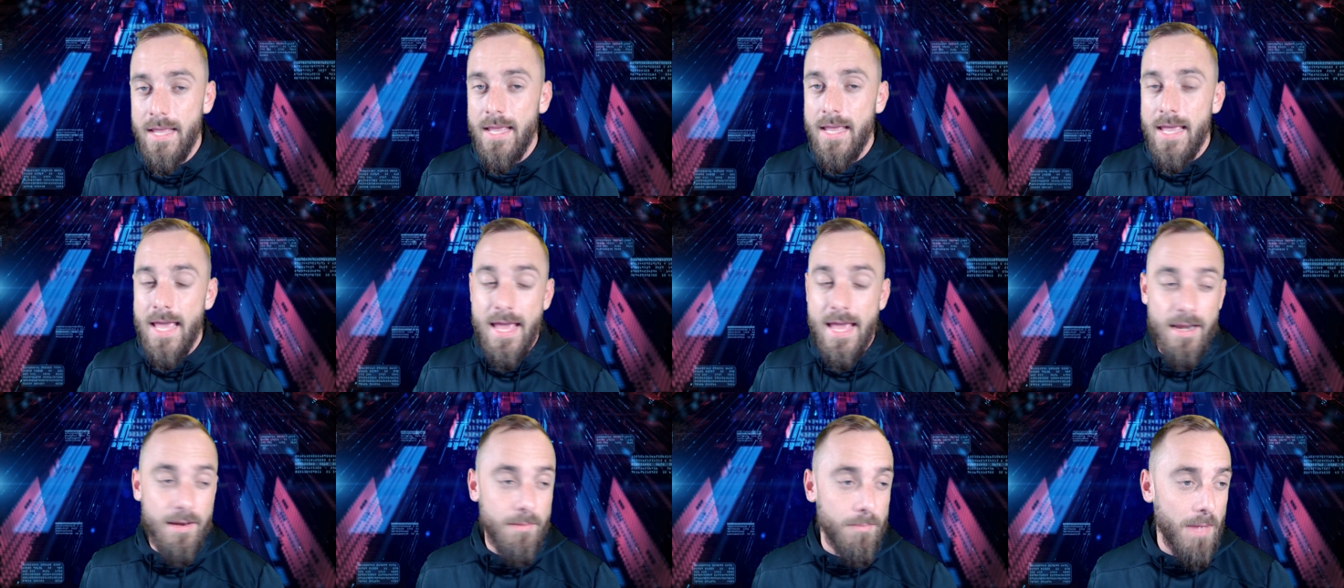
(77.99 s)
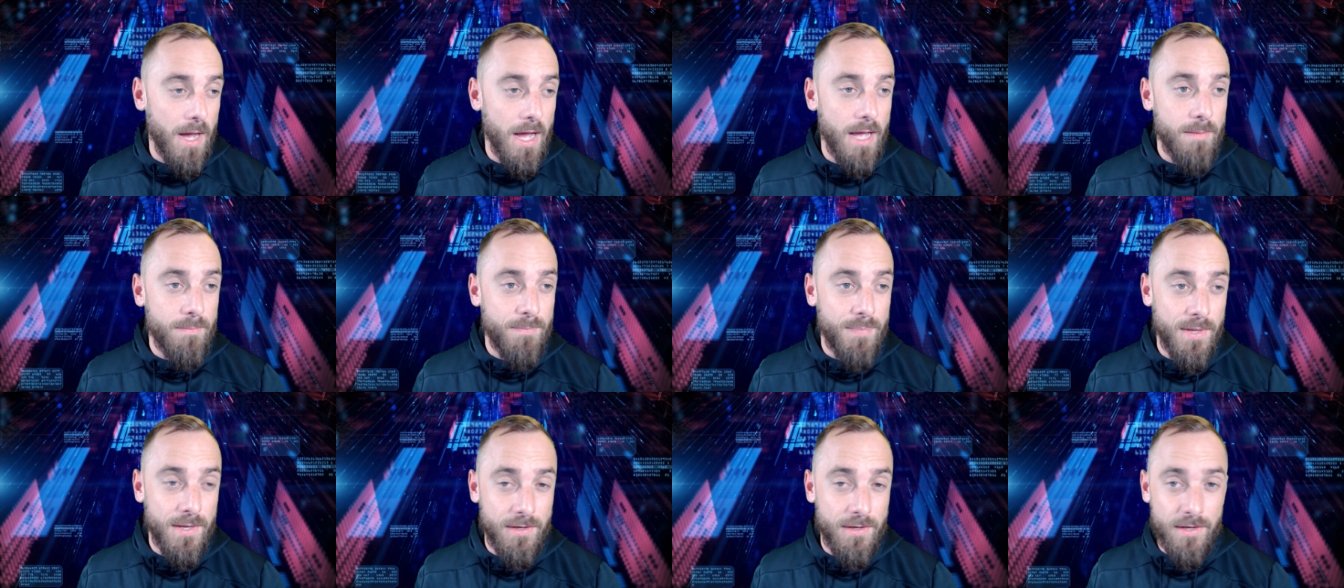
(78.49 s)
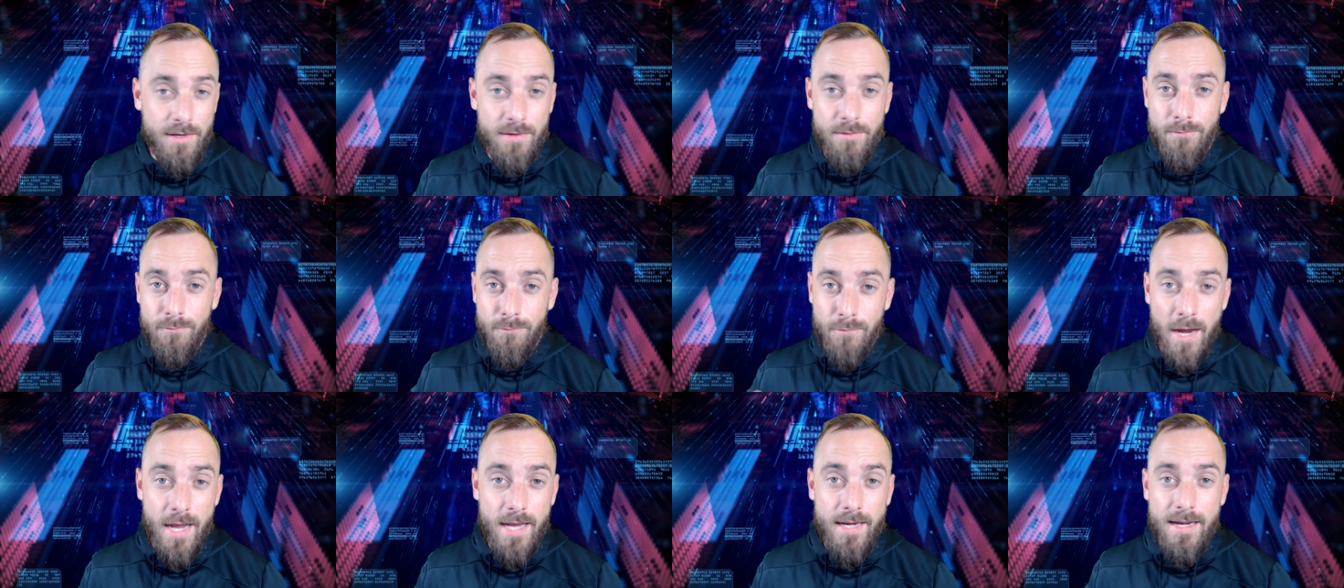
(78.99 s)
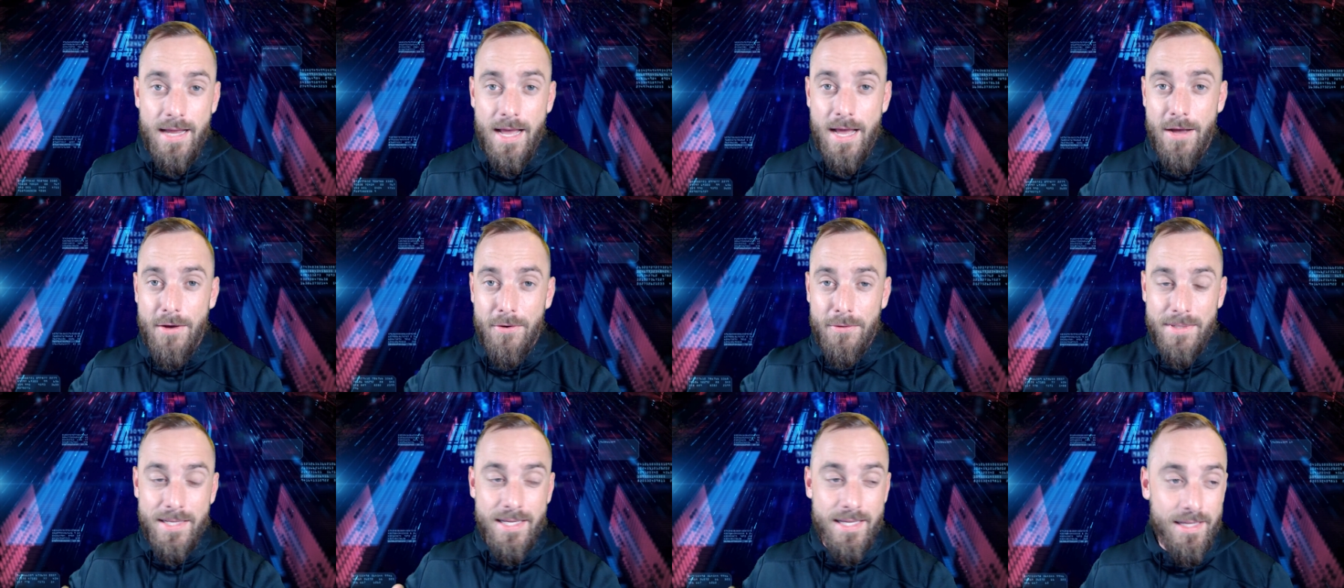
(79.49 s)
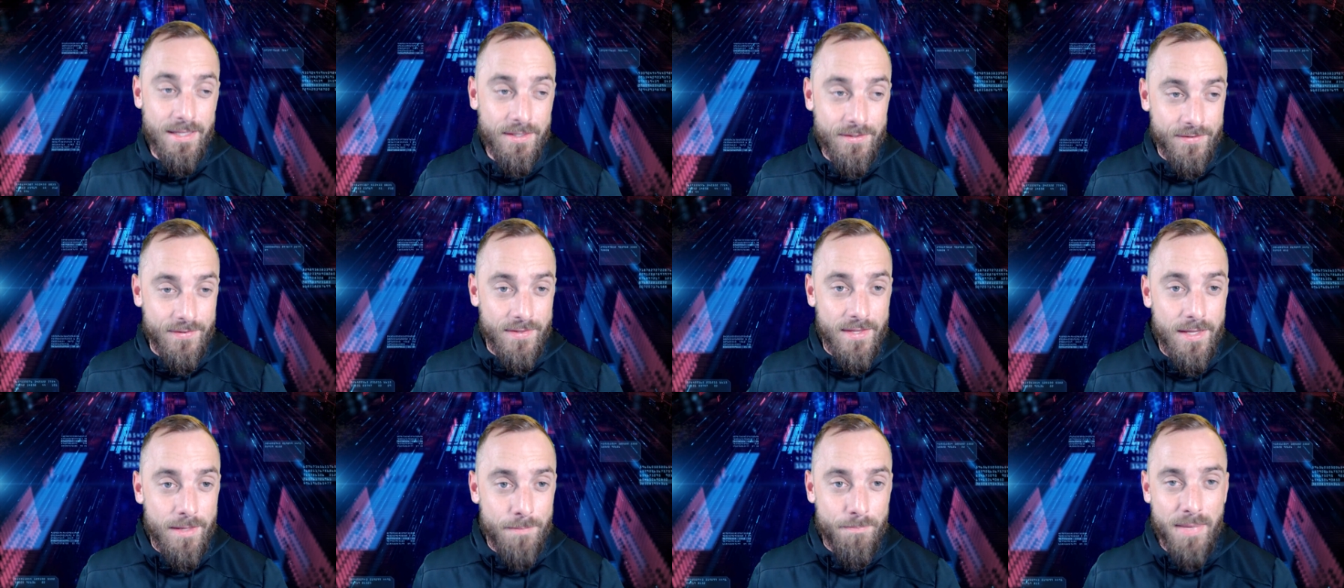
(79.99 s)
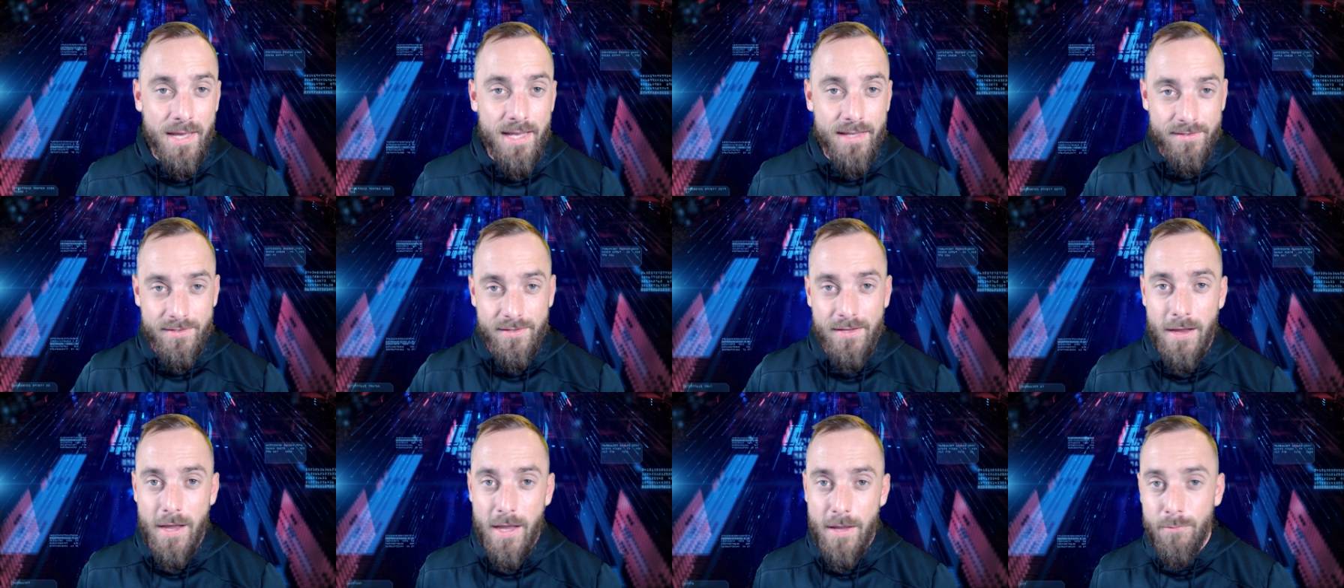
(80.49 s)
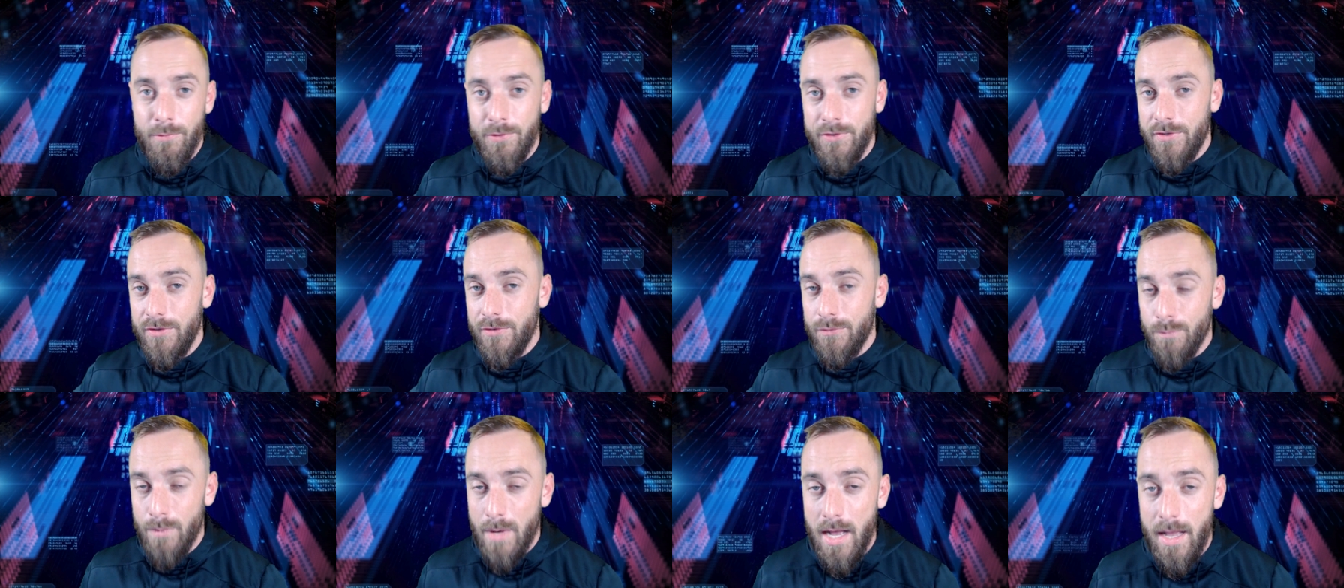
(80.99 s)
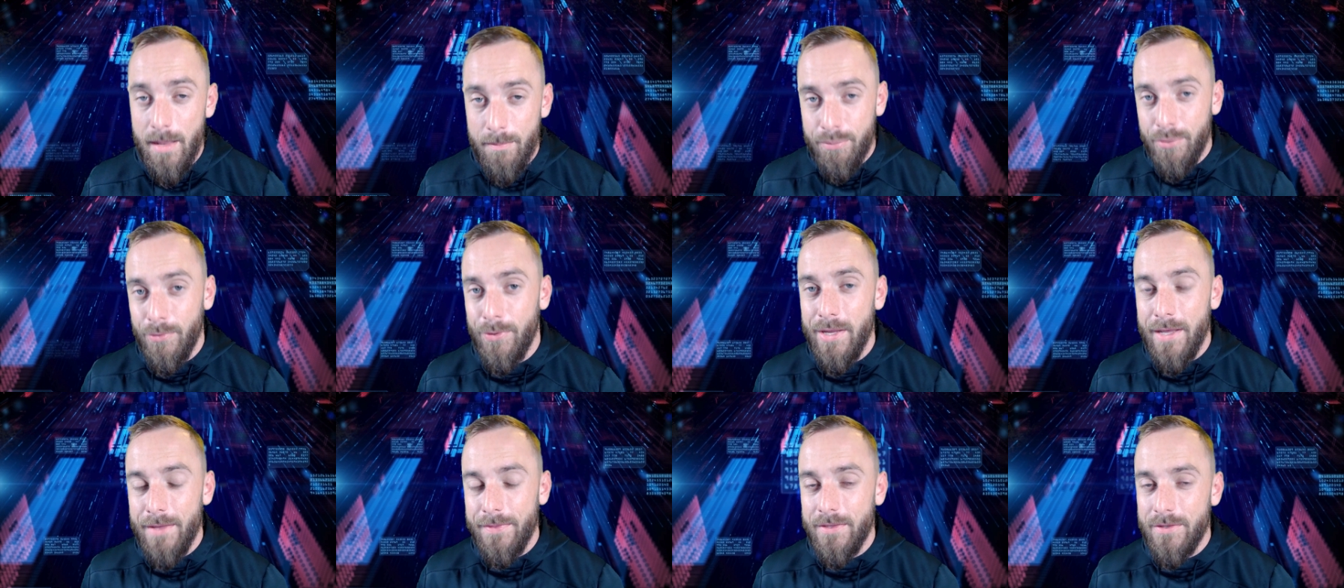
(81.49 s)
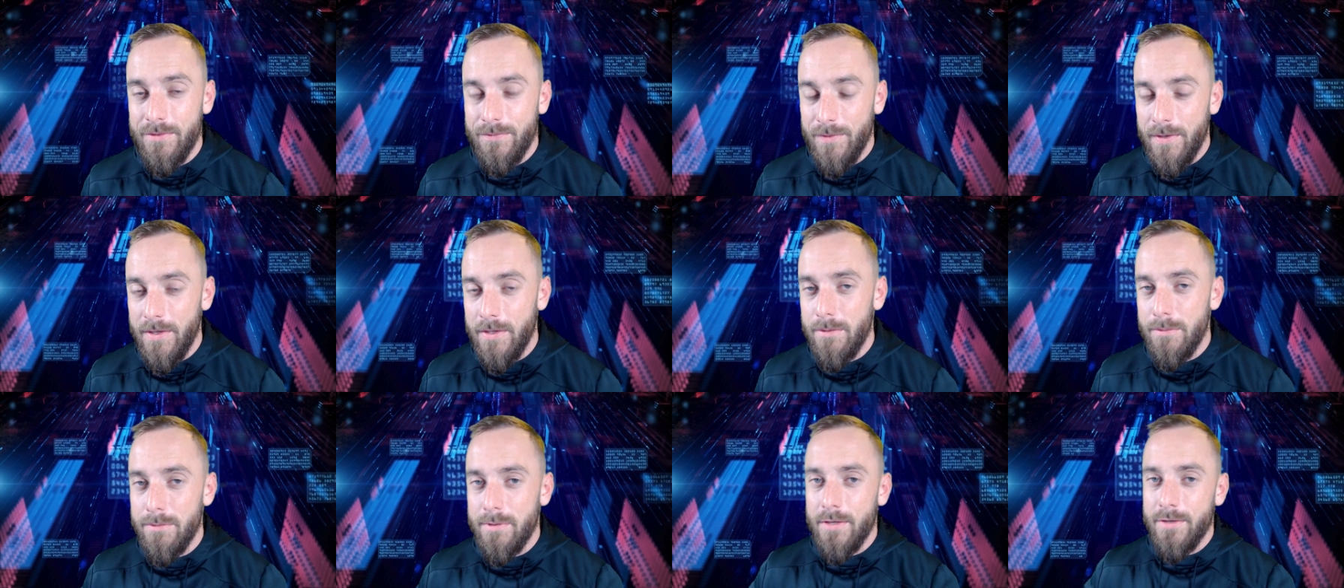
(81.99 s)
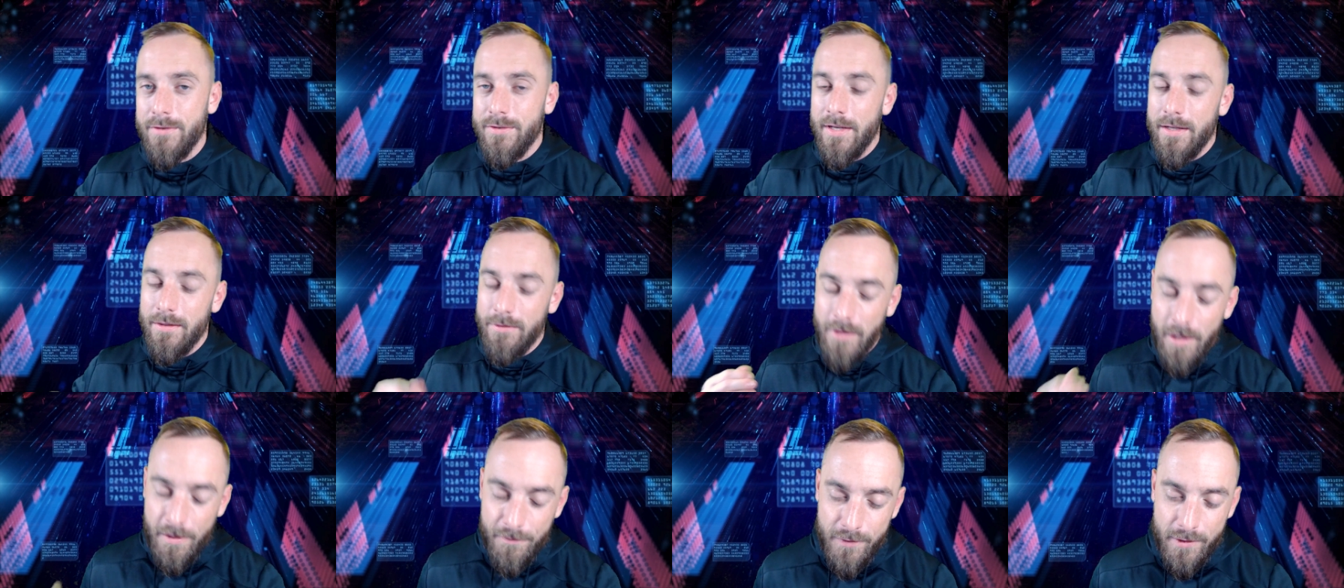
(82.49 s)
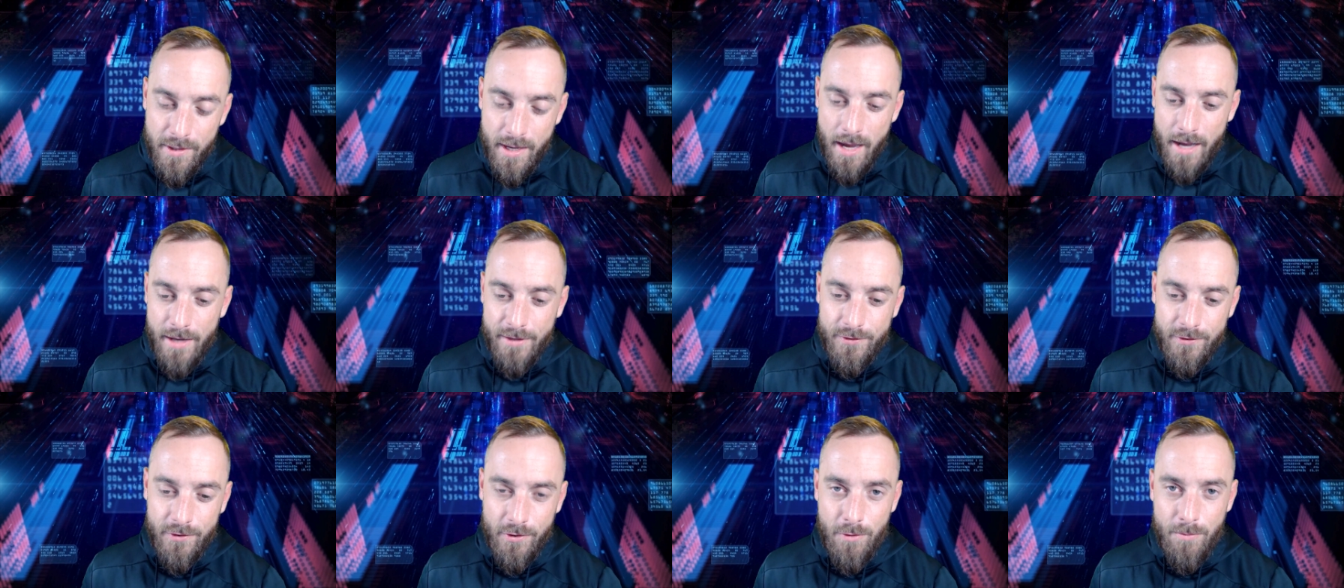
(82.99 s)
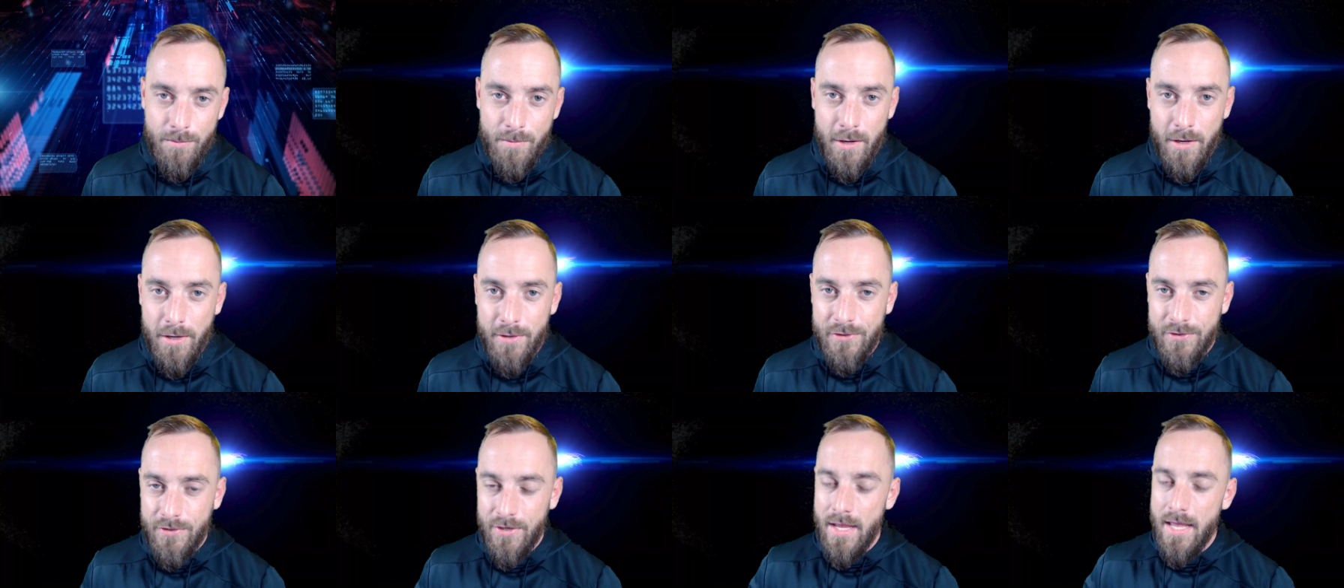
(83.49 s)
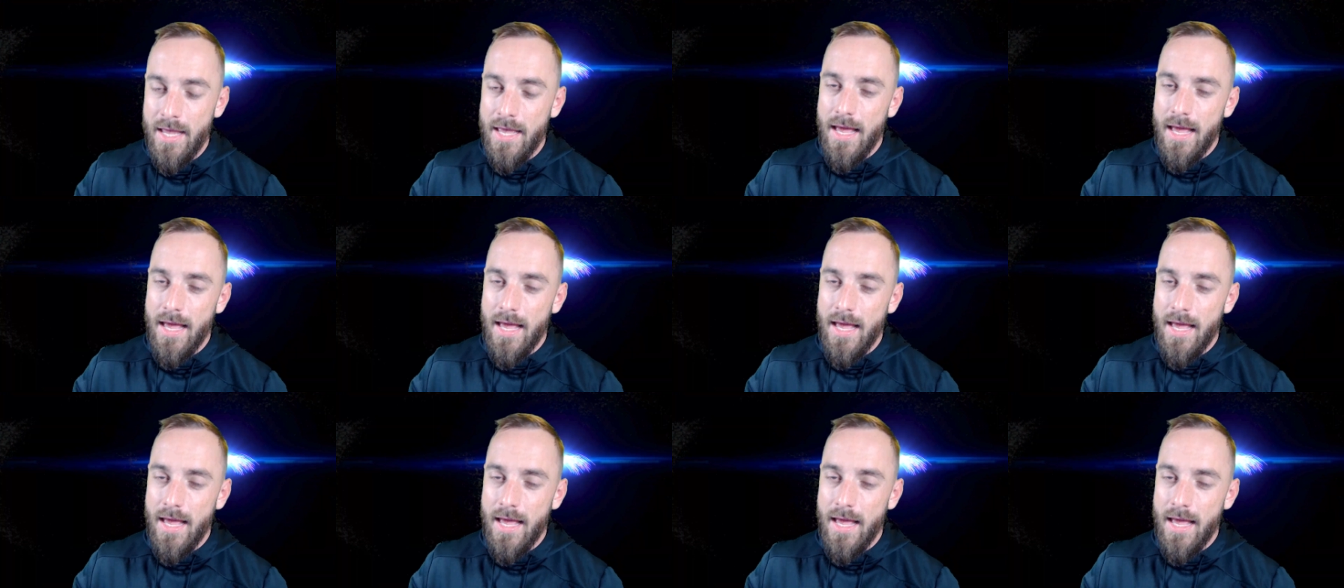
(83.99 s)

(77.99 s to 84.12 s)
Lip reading: And in my opinion, right now is the best time, which is why I'm putting out this video, because I love you guys so much.